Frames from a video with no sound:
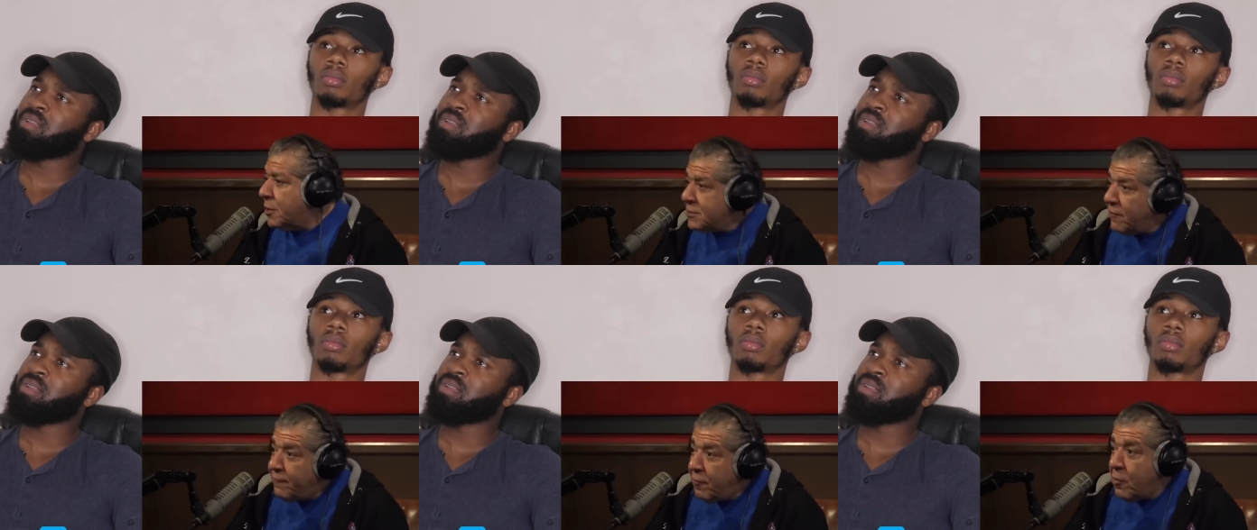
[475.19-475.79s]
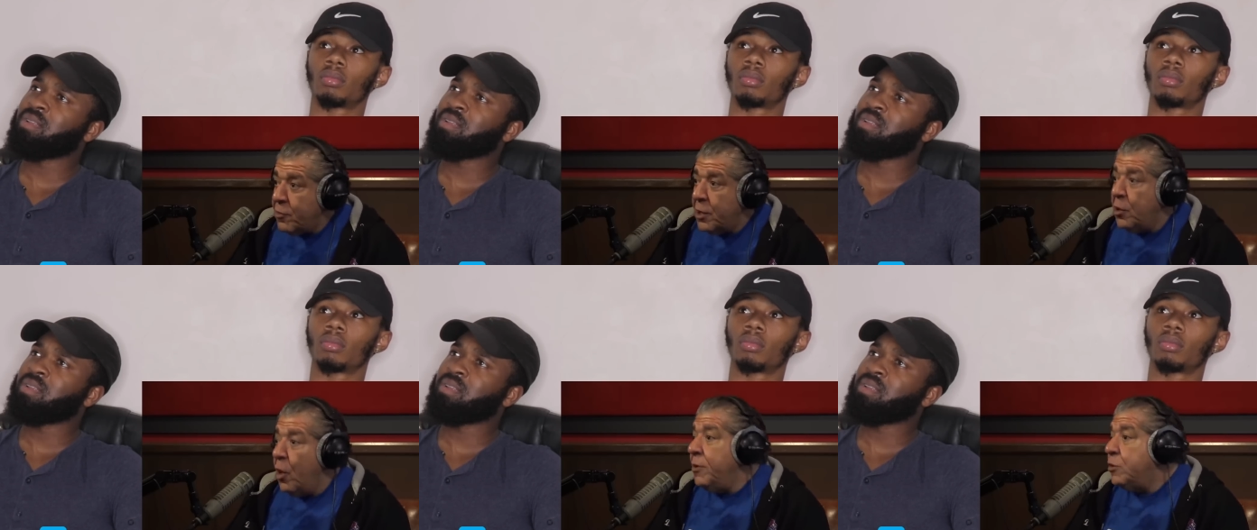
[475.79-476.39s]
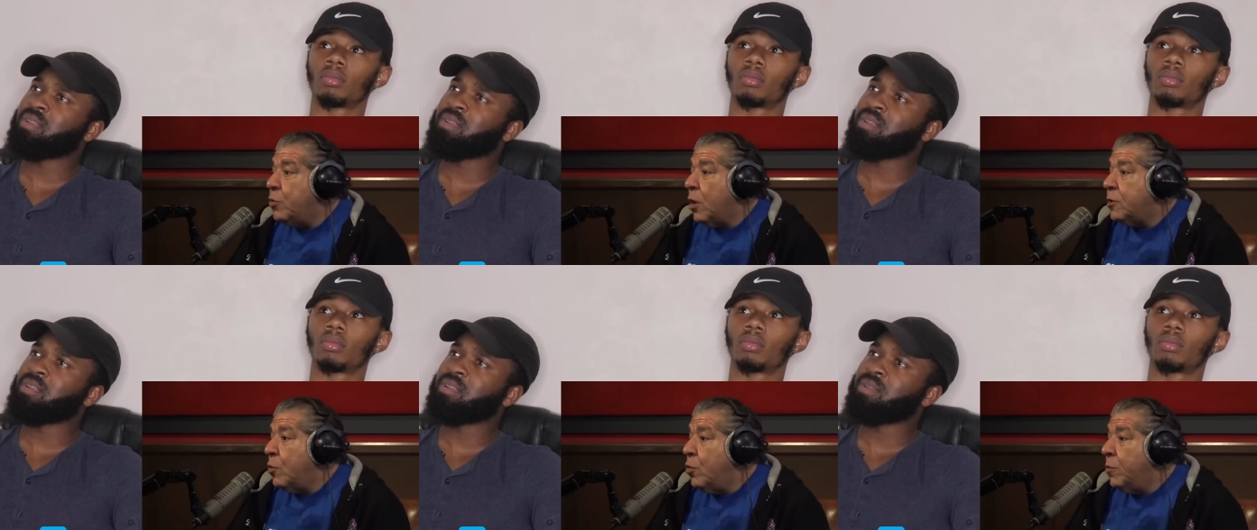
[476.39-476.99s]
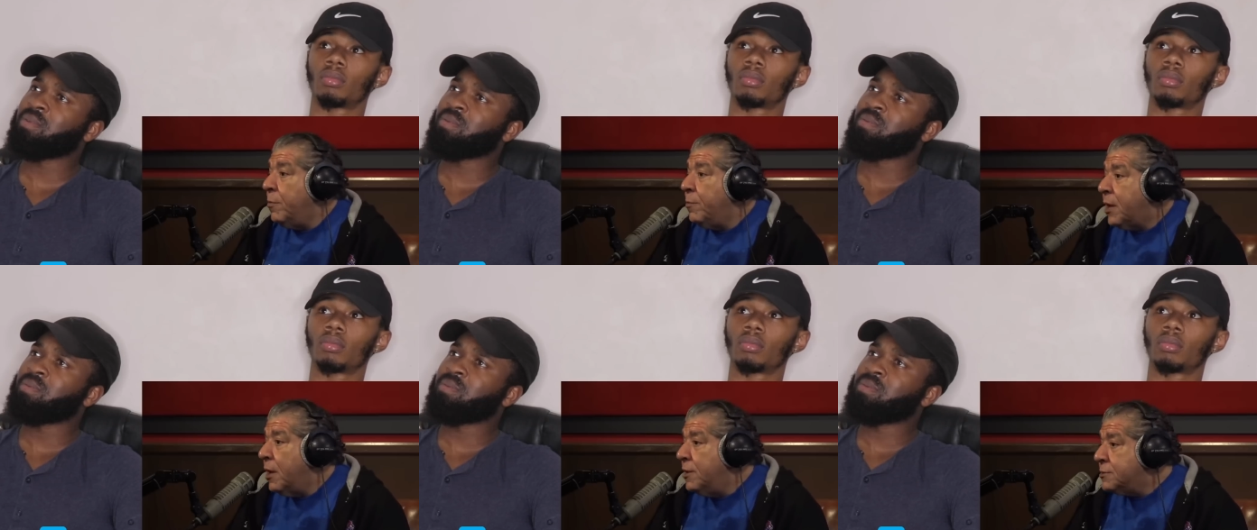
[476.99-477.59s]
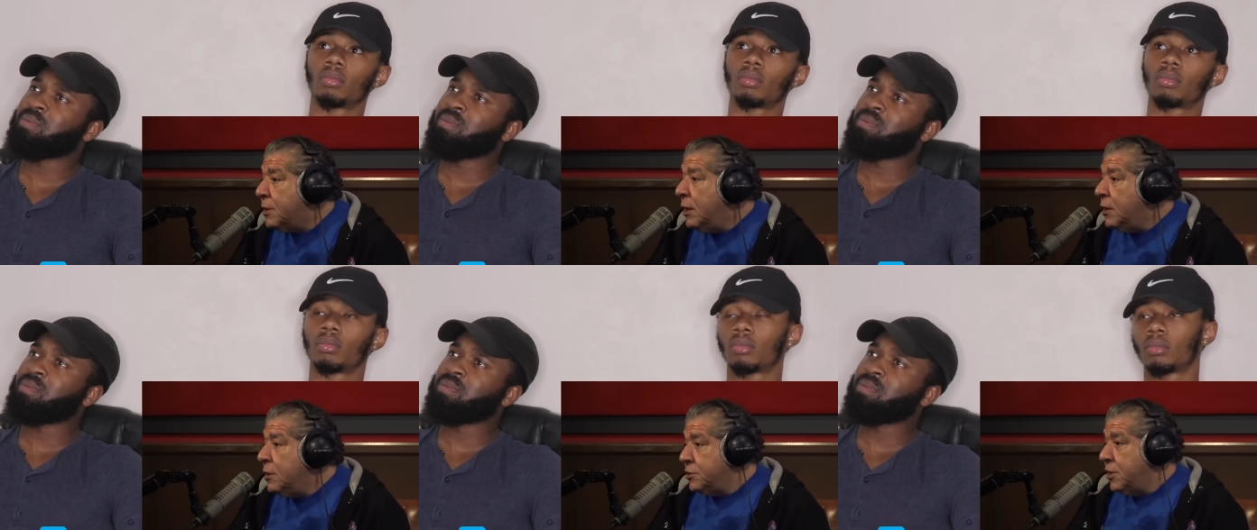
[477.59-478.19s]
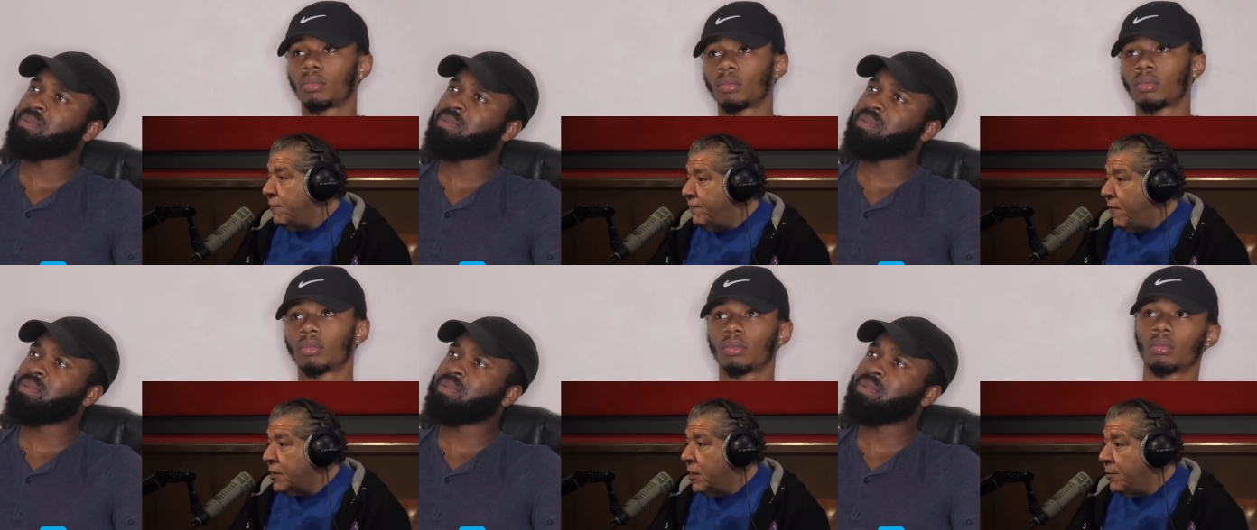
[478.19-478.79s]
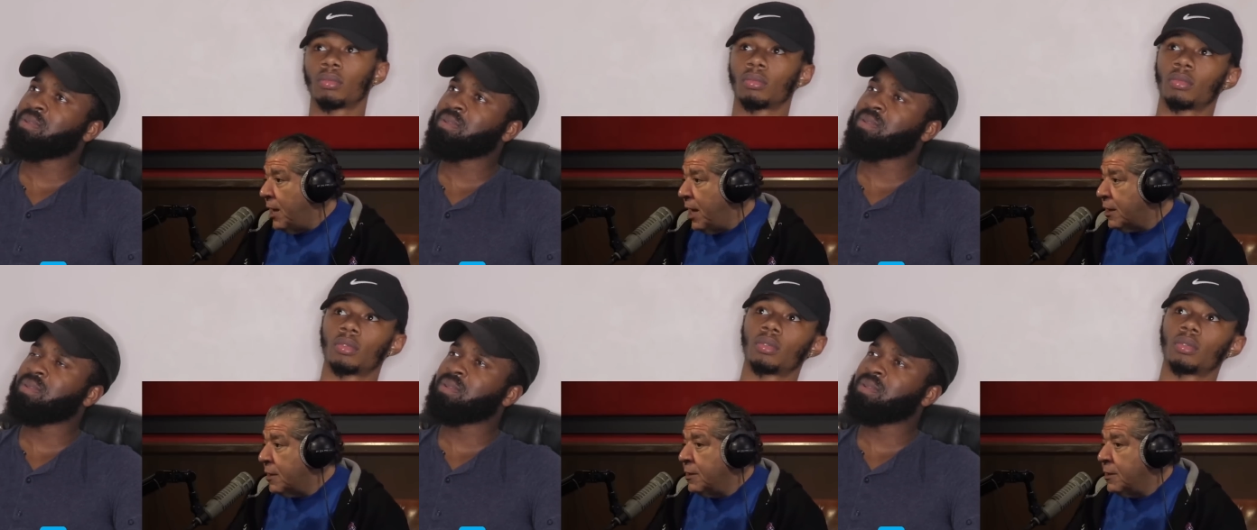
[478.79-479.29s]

Speaker 1: Because I flirt with her. Nobody yeah. talked to the woman because she had a fucked up leg.